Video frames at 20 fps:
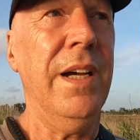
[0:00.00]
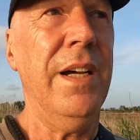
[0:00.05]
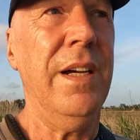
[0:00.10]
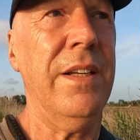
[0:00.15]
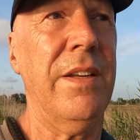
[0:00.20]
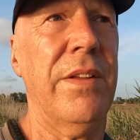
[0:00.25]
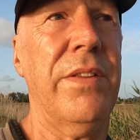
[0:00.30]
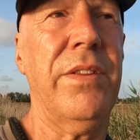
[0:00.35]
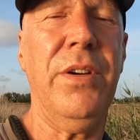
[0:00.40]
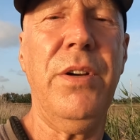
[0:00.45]

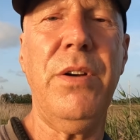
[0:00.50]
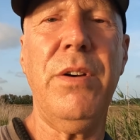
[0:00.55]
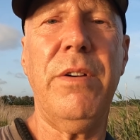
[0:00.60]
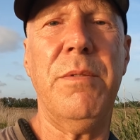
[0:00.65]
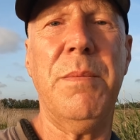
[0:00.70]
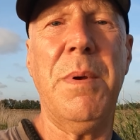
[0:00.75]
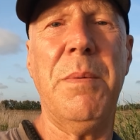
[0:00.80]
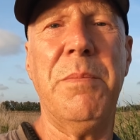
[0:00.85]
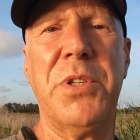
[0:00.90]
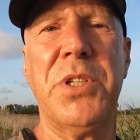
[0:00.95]
and I thought, oh,
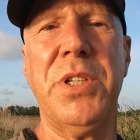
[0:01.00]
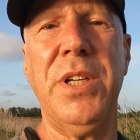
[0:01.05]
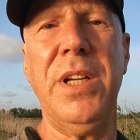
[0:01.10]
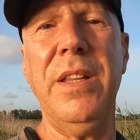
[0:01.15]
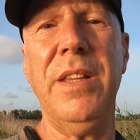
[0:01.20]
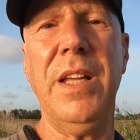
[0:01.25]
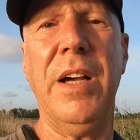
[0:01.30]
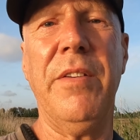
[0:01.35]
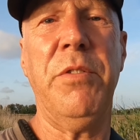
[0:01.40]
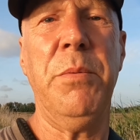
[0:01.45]
I remember
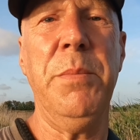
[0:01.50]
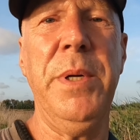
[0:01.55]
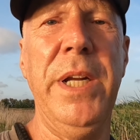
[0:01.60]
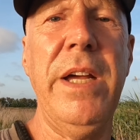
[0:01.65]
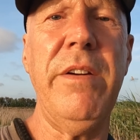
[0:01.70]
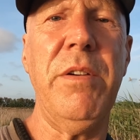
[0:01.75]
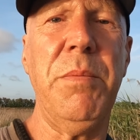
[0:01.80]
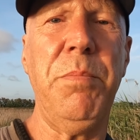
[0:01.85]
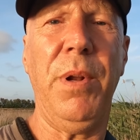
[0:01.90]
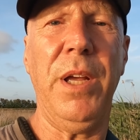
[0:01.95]
seeing that from an
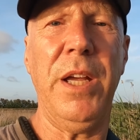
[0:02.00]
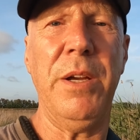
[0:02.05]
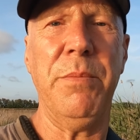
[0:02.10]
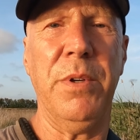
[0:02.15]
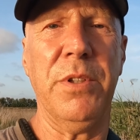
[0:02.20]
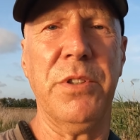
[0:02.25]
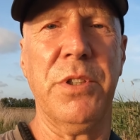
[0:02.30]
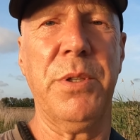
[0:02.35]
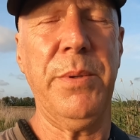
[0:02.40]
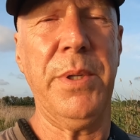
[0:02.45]
aeroplane
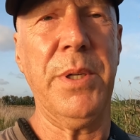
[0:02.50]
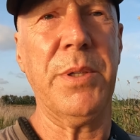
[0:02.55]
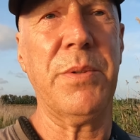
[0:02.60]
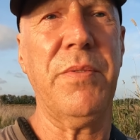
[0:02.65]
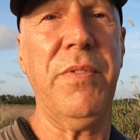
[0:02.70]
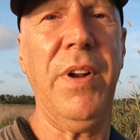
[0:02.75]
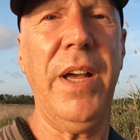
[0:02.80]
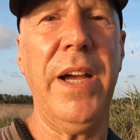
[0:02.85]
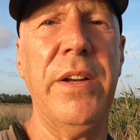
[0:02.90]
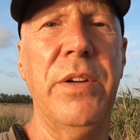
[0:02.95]
once when I was
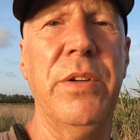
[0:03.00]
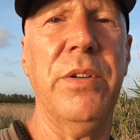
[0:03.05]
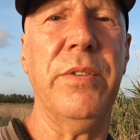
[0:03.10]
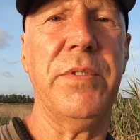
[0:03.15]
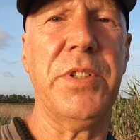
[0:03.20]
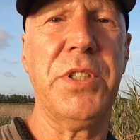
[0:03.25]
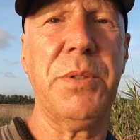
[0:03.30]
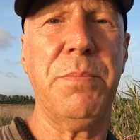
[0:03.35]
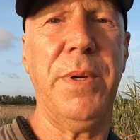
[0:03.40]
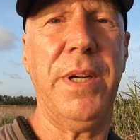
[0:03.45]
flying
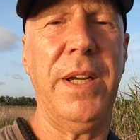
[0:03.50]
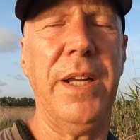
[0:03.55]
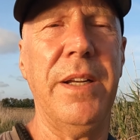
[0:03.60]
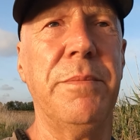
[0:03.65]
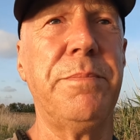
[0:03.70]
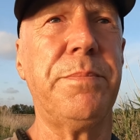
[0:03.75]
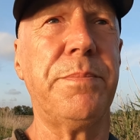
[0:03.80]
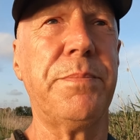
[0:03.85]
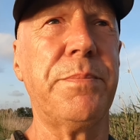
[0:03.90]
over Spain.